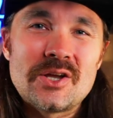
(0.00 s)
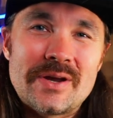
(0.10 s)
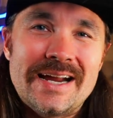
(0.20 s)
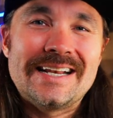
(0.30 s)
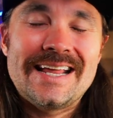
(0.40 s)

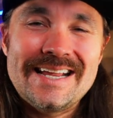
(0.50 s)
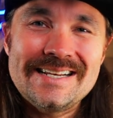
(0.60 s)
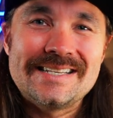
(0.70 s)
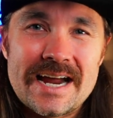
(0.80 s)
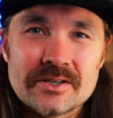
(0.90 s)
located
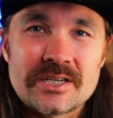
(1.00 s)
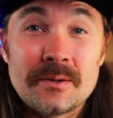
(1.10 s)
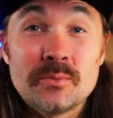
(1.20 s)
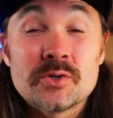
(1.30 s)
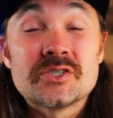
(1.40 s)
in
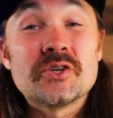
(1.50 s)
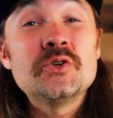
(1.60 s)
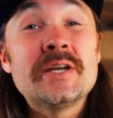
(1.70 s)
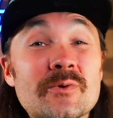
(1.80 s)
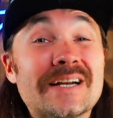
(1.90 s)
downtown Blue Ridge, so you
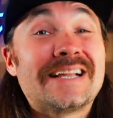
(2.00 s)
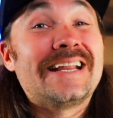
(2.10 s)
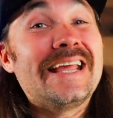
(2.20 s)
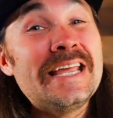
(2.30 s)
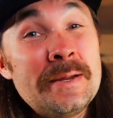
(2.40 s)
can rent an
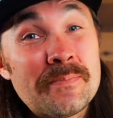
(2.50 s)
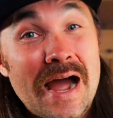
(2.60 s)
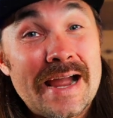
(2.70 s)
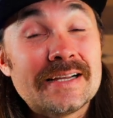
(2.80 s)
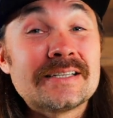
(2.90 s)

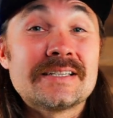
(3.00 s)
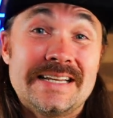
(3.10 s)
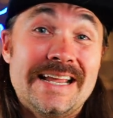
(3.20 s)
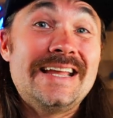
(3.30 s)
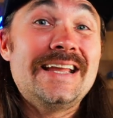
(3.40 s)
e-bike, it's an
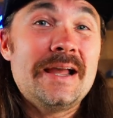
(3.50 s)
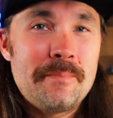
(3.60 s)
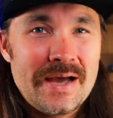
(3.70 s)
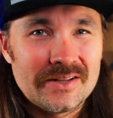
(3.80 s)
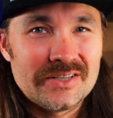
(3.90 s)

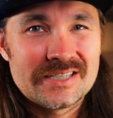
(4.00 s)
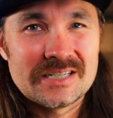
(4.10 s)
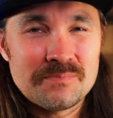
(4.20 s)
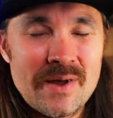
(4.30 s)
e-pedal assist